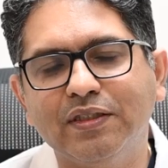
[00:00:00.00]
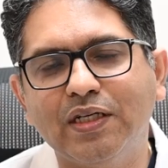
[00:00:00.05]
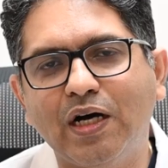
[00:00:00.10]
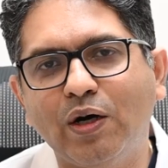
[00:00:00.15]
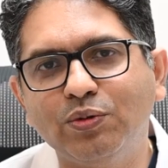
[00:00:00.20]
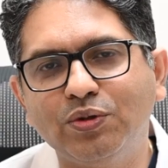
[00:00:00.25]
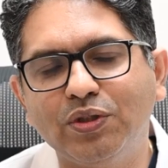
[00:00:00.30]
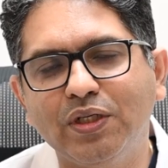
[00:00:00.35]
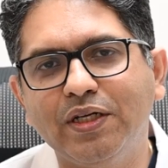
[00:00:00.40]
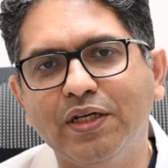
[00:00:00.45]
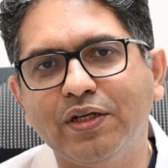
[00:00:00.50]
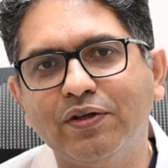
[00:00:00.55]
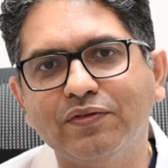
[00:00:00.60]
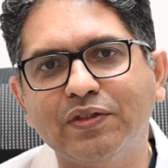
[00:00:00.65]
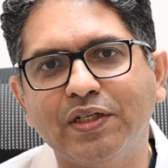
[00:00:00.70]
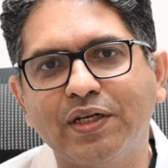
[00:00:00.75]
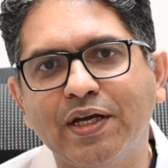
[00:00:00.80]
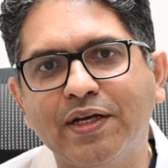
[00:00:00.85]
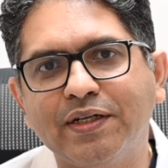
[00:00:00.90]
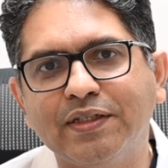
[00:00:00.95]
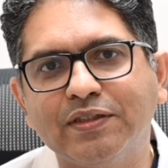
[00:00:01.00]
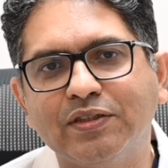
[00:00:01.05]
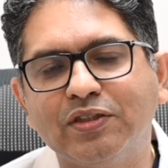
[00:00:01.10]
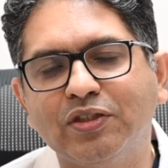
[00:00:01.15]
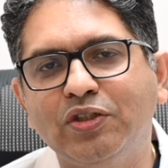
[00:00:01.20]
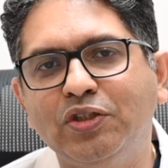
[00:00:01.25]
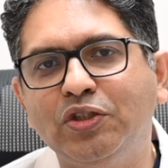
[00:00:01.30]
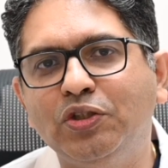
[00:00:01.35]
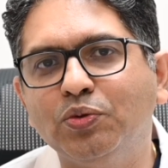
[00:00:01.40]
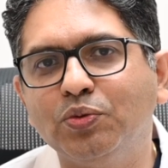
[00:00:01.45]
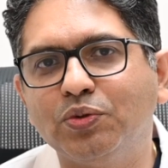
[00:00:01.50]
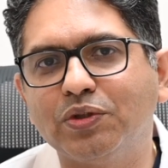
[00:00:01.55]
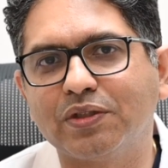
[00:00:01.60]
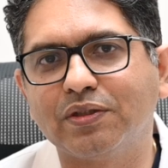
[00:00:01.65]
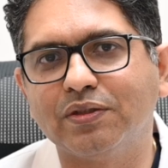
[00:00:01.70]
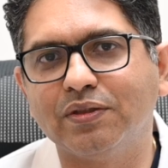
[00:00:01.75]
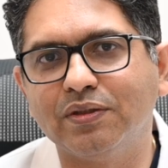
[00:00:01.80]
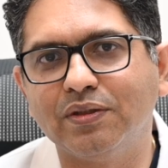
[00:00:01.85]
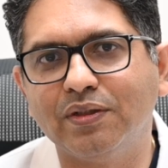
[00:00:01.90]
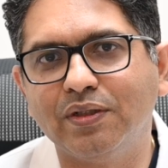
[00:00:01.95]
The outer layer of the hair is the
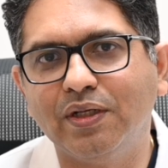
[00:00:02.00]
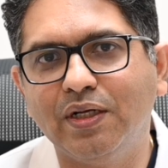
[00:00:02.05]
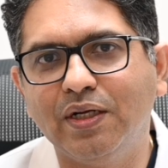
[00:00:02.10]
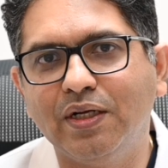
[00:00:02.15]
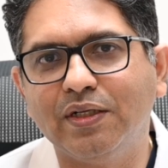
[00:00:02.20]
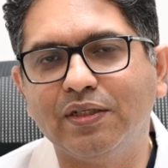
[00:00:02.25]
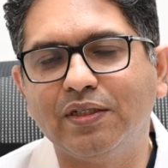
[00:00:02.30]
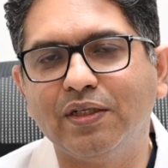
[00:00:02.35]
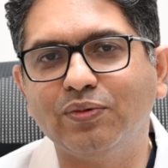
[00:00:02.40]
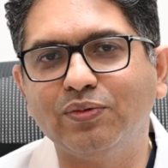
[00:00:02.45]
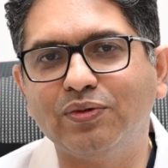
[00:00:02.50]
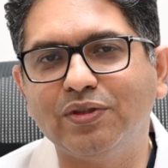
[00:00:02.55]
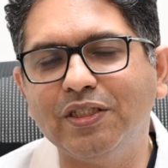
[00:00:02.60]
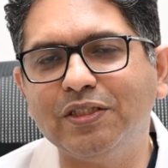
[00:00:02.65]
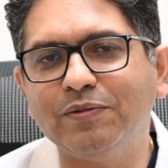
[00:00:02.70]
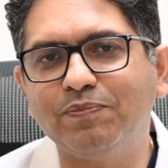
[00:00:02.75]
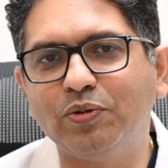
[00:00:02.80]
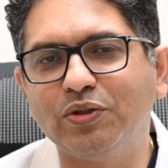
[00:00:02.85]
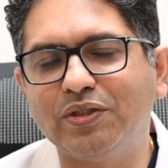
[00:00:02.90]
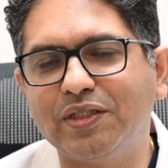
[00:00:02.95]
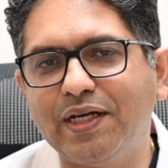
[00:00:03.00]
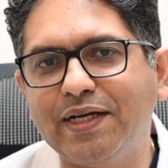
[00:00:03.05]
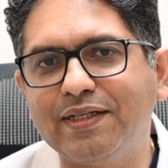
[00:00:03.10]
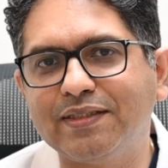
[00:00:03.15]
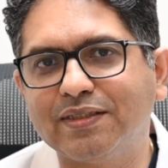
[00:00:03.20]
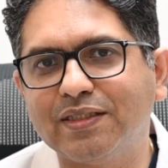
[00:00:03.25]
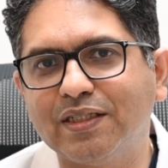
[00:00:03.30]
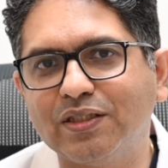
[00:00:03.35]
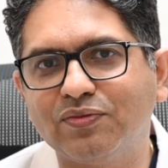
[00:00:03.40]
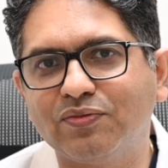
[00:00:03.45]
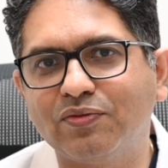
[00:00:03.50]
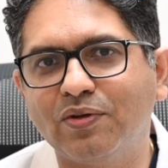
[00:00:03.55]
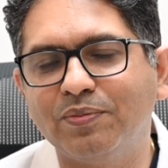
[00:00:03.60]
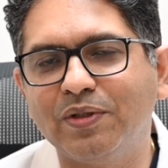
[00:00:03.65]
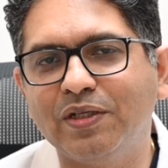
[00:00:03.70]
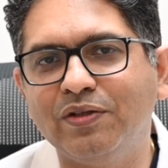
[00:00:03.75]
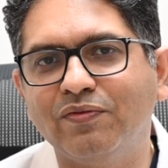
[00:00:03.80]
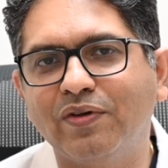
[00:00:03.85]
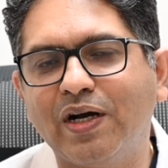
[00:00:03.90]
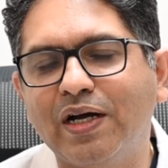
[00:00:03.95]
cuticle. Now this protects us from
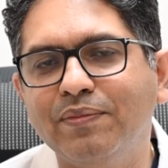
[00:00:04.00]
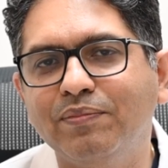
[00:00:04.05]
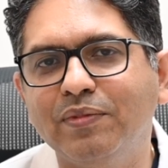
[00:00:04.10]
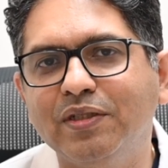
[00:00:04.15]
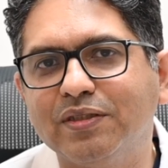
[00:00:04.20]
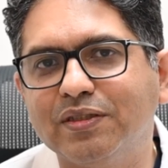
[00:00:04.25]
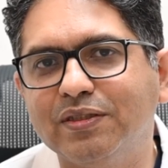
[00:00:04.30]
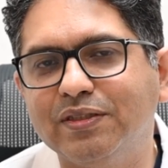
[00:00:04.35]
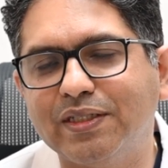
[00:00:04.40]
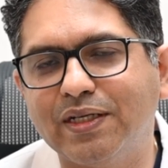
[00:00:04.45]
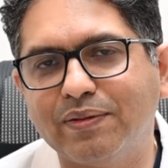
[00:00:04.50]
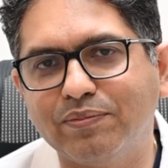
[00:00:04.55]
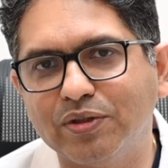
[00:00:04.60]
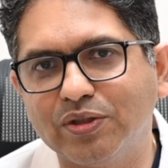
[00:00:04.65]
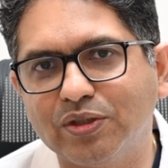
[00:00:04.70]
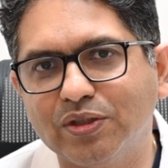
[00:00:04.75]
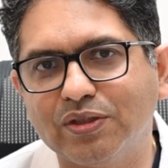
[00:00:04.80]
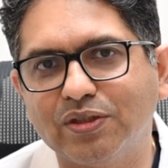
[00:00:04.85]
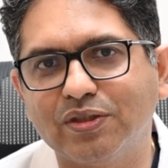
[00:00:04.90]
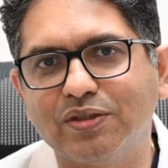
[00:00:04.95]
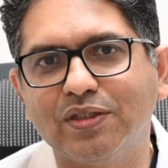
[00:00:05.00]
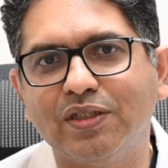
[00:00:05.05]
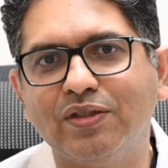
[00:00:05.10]
environmental damages.